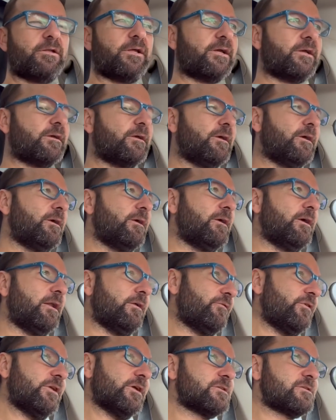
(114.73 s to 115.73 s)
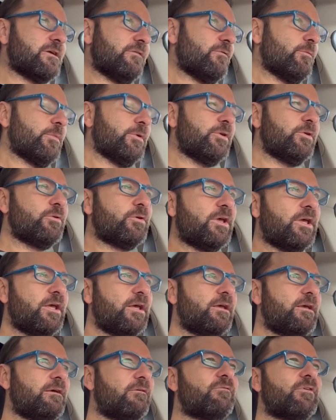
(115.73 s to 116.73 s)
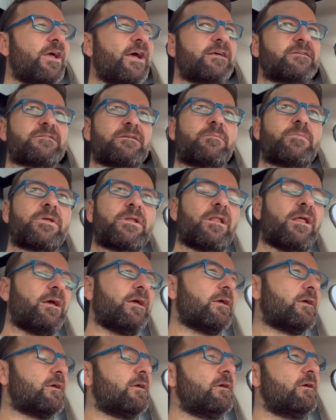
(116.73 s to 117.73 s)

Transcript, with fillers: Like, and if he doesn't have a Badugi, if he has something like,